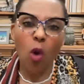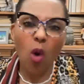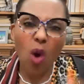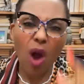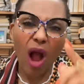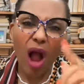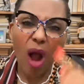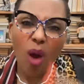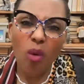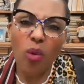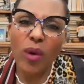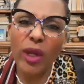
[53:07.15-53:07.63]

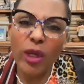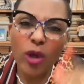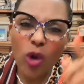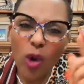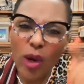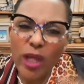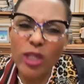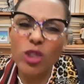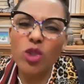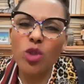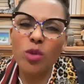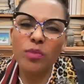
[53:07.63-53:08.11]
Or are we
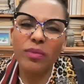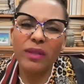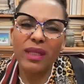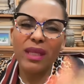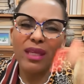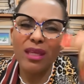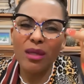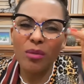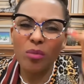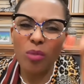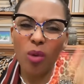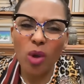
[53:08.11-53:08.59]
going to
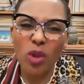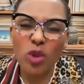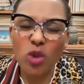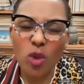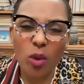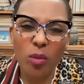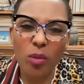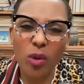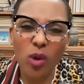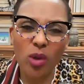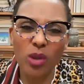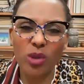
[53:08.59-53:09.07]
be
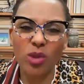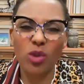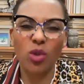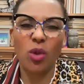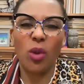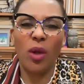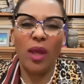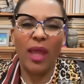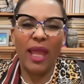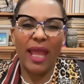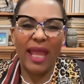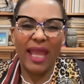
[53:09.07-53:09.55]

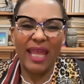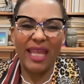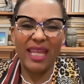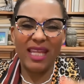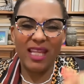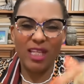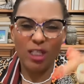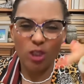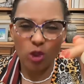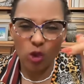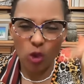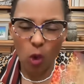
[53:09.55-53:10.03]
boto,
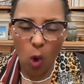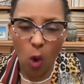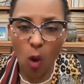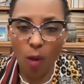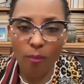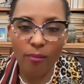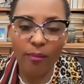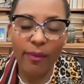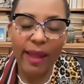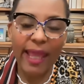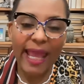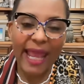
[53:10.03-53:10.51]

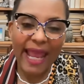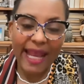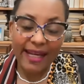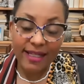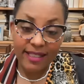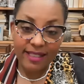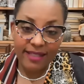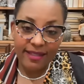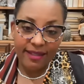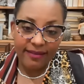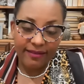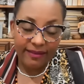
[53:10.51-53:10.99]
dom,
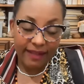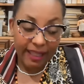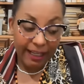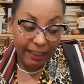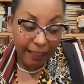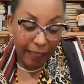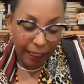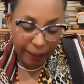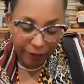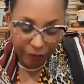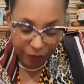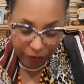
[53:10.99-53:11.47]
and sit
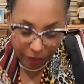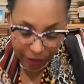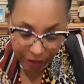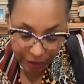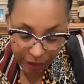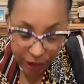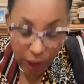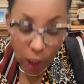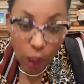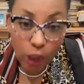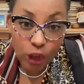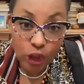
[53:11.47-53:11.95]
there like
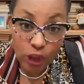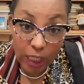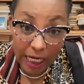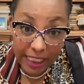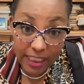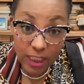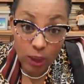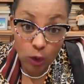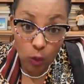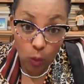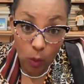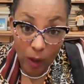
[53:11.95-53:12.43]
this,
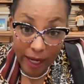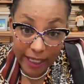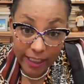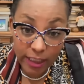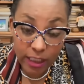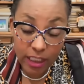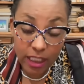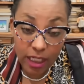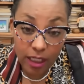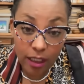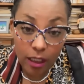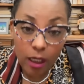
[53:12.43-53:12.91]
just
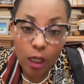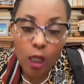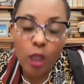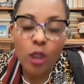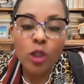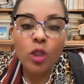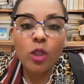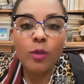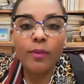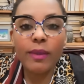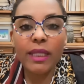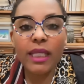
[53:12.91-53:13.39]
waiting
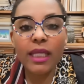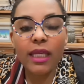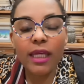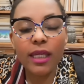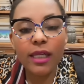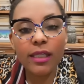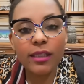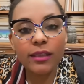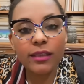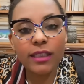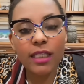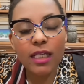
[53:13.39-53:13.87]
to be
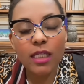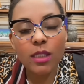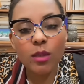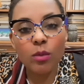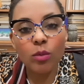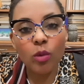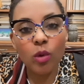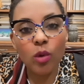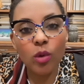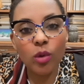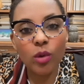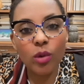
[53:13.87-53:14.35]
killed,
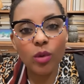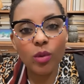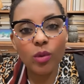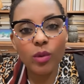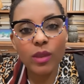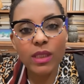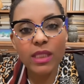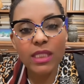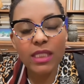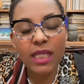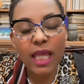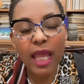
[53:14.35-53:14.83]
as
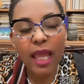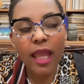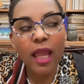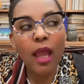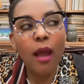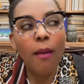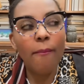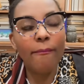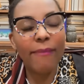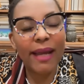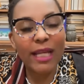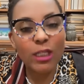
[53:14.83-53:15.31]
Mkulu would
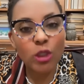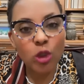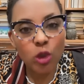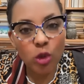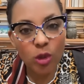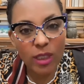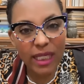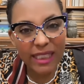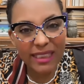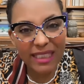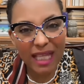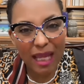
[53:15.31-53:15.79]
say, by
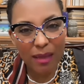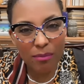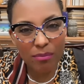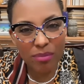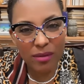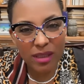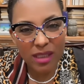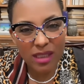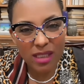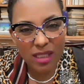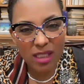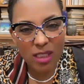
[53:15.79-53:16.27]
sugar
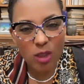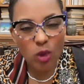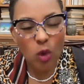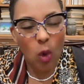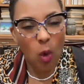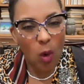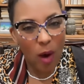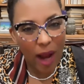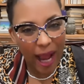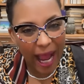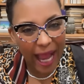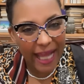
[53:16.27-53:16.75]

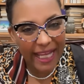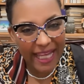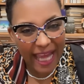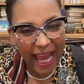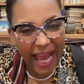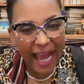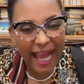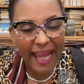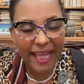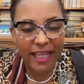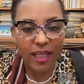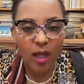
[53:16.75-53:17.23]
diabetes or
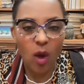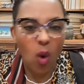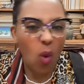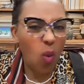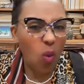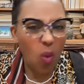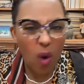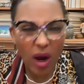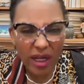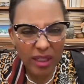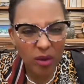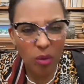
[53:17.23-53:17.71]
high?
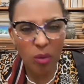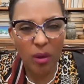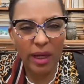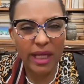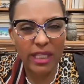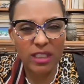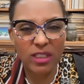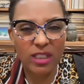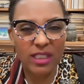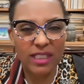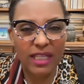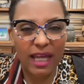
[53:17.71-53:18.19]
What a
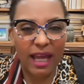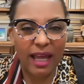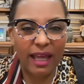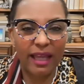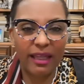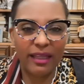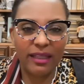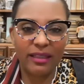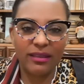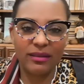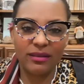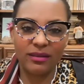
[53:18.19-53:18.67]
way to
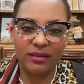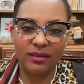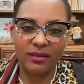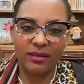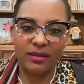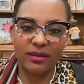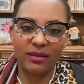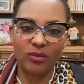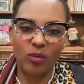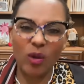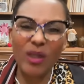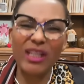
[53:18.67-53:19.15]
die.
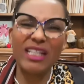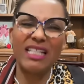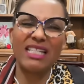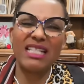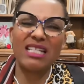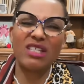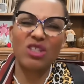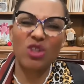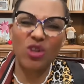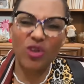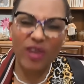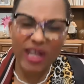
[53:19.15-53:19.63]
What
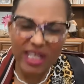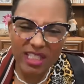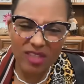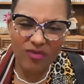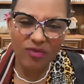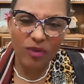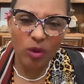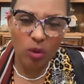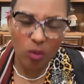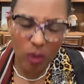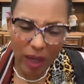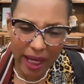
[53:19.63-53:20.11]
a
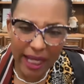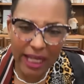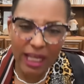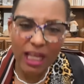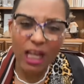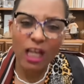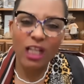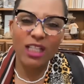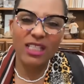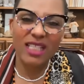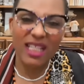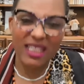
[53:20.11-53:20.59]
disgraceful
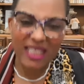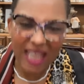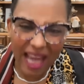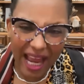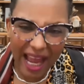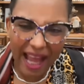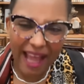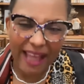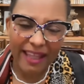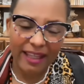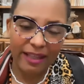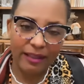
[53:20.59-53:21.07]
way to
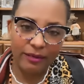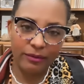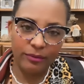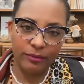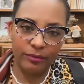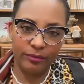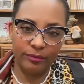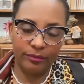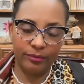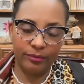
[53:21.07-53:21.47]
die.